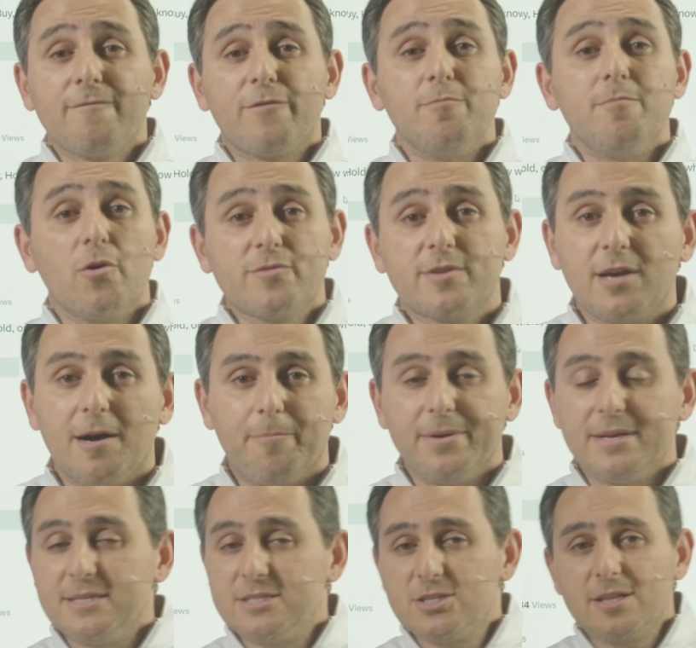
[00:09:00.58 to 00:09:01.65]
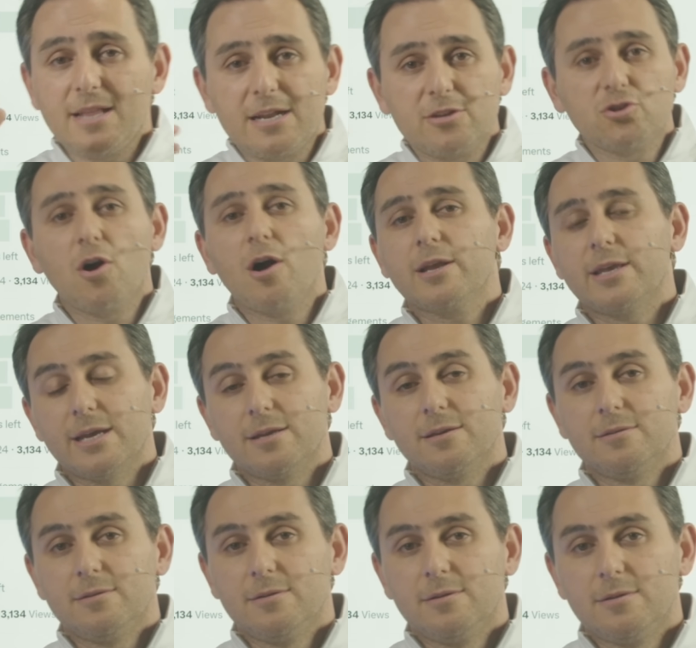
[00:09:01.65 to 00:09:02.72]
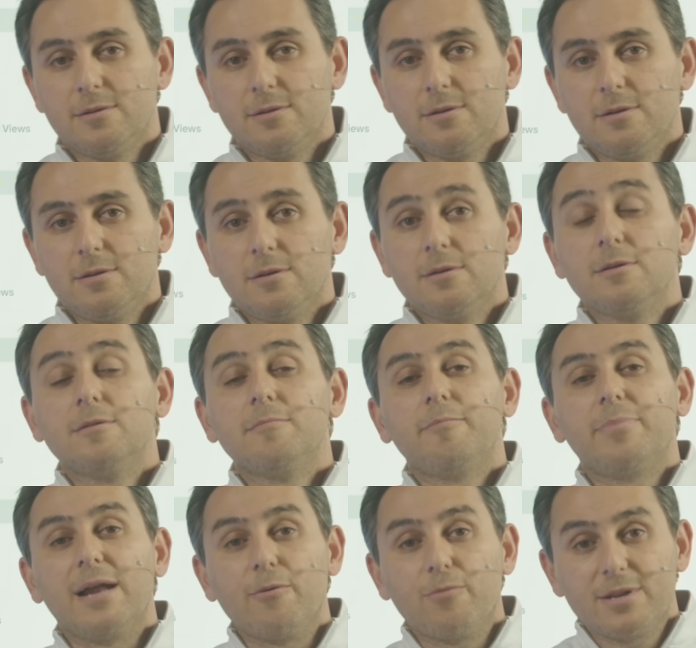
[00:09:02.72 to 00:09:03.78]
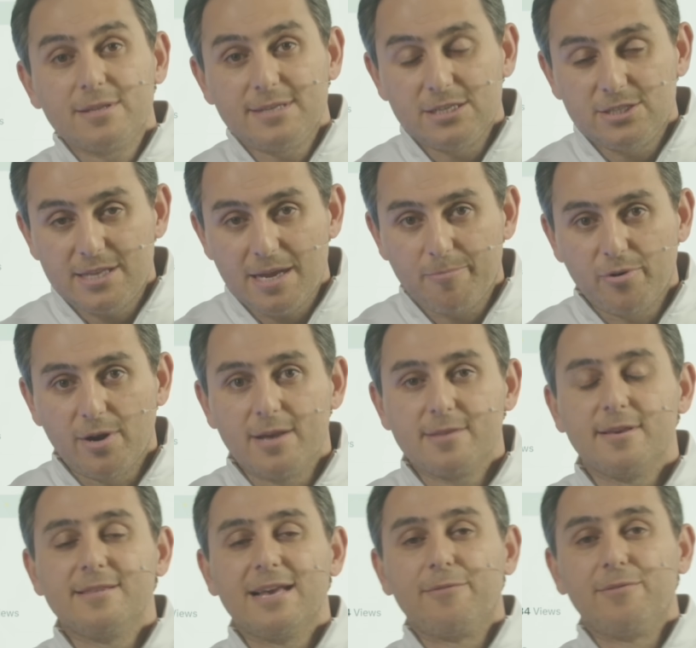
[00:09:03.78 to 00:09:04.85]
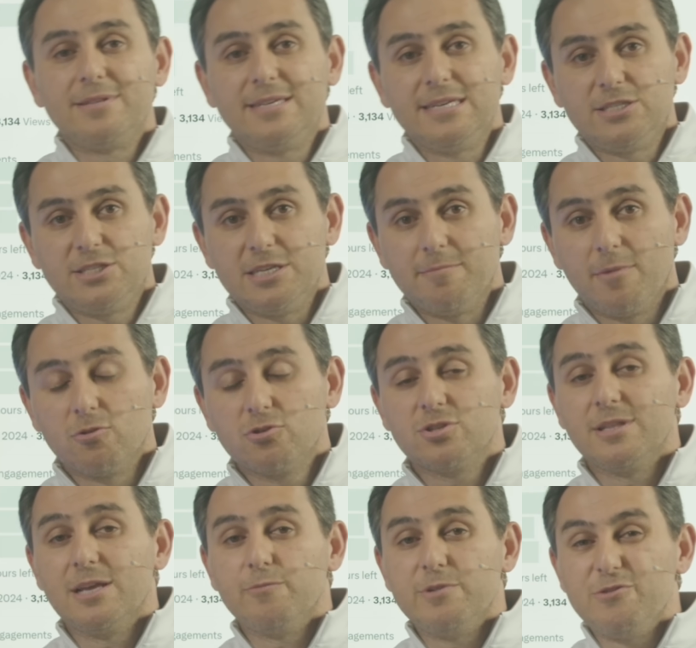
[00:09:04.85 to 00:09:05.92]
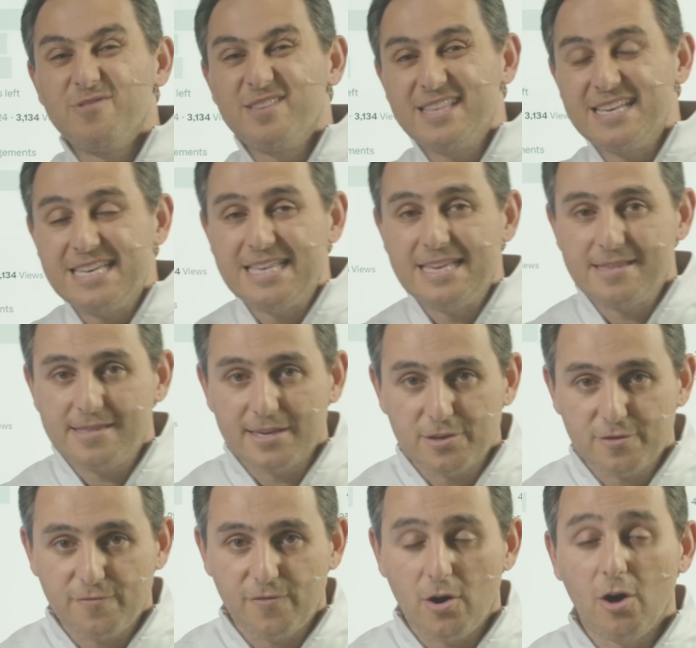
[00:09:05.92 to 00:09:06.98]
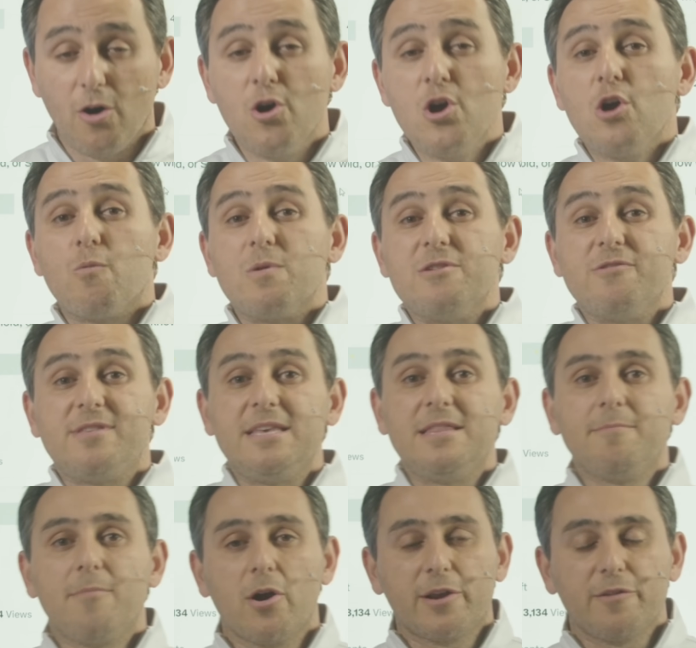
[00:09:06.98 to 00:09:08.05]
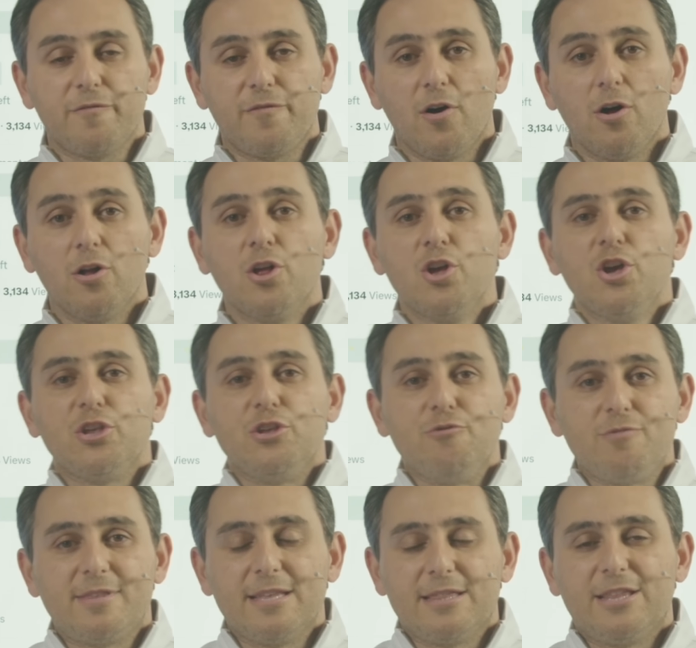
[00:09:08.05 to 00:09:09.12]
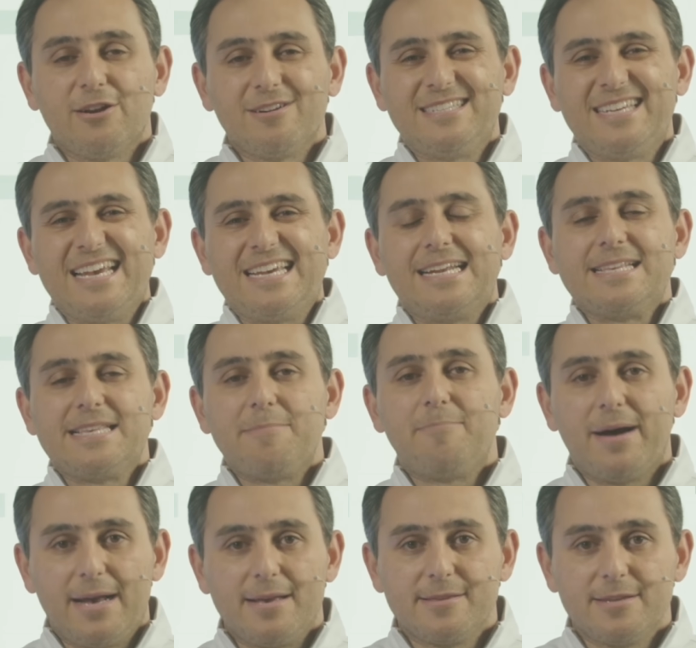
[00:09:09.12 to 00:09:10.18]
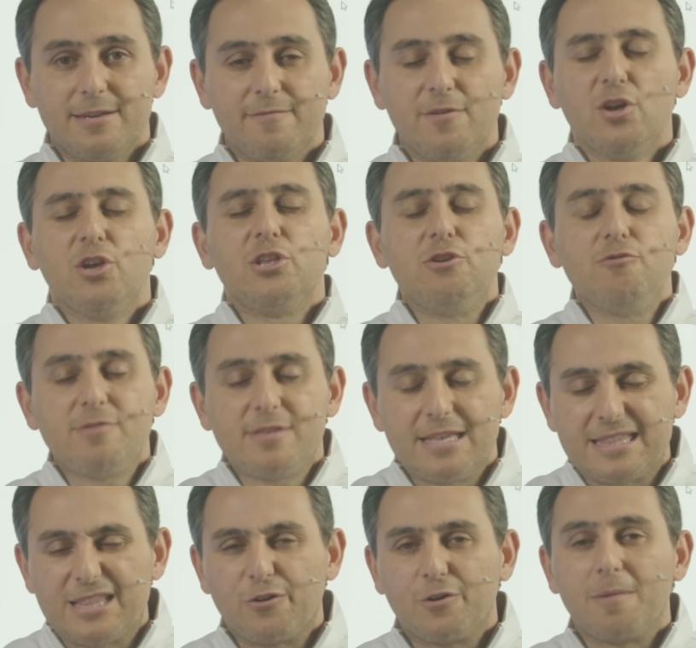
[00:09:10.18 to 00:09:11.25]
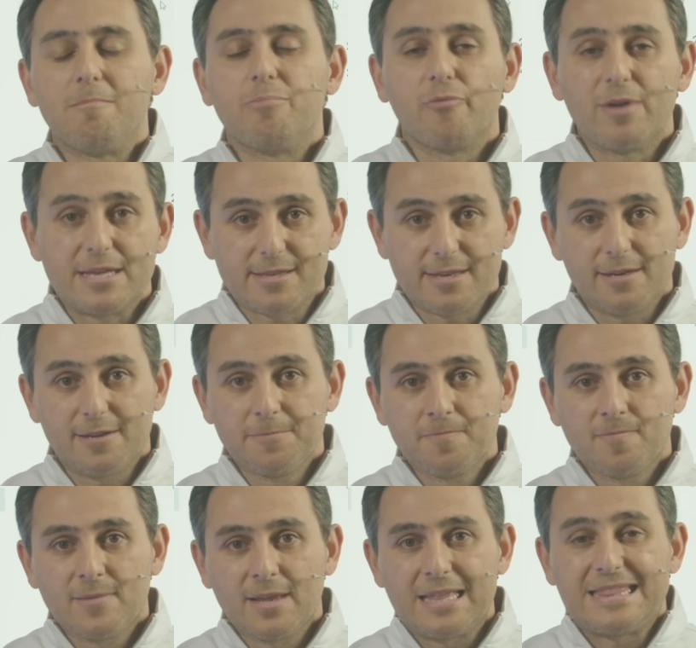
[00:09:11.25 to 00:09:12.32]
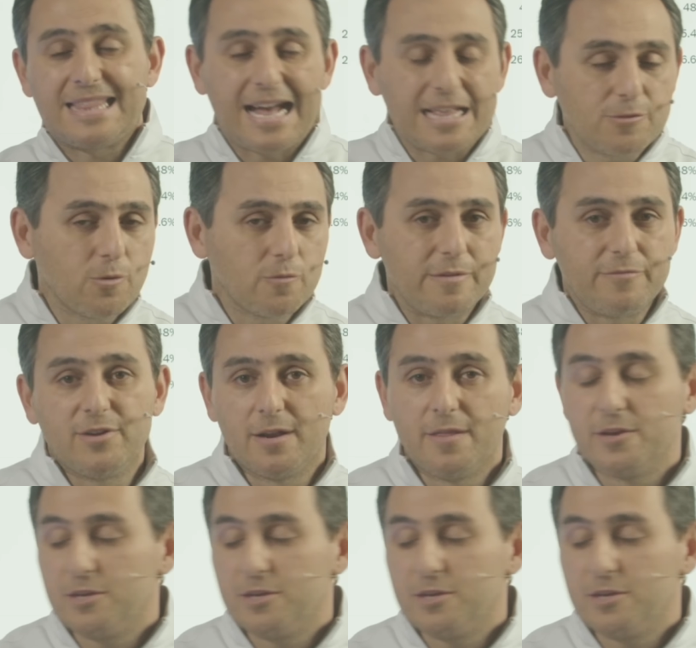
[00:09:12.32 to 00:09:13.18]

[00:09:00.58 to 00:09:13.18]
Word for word: for most companies, it's a lot of talking. But I want to teach that process. I want to teach the emotion that when you see these things fall, when you see the market fall, you sit there and take it as a positive. You sit there and embrace it. That's what we've done in the